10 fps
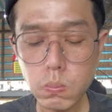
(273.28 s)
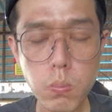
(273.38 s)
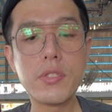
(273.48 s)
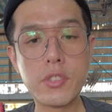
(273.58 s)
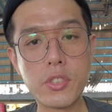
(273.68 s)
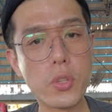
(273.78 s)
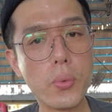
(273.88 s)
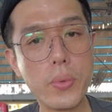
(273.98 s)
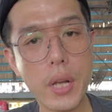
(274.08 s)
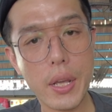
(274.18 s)

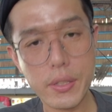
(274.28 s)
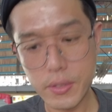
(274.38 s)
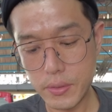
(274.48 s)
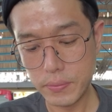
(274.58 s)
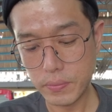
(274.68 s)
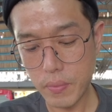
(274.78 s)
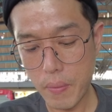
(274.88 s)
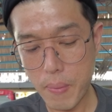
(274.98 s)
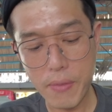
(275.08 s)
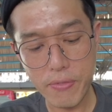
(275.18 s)
So nice,
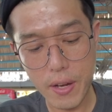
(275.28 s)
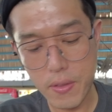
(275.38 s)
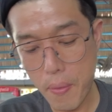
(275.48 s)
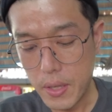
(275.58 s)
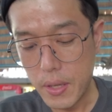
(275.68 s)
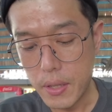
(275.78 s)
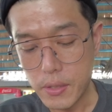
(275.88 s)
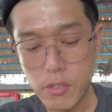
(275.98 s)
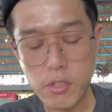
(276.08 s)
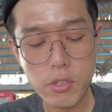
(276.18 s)
my friend.
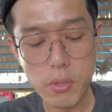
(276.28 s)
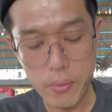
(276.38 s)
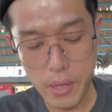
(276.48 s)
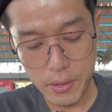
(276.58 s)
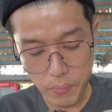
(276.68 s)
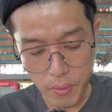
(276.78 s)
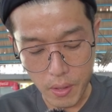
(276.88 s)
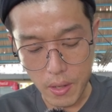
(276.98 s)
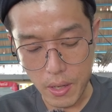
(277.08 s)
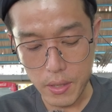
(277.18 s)
It's so nice.
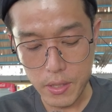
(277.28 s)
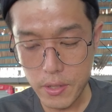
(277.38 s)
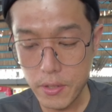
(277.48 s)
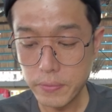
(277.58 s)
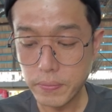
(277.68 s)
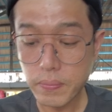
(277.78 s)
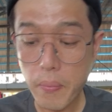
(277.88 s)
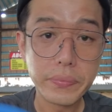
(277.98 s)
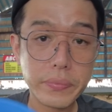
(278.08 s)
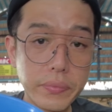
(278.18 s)
And here,
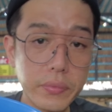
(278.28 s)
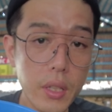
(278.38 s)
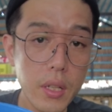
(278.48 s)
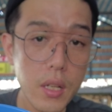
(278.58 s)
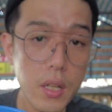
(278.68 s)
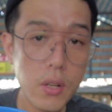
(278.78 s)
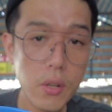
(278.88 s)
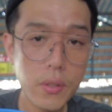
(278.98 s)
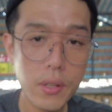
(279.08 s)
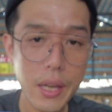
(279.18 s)
look
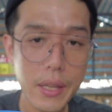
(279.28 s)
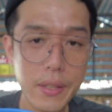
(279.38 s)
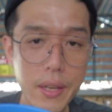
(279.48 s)
like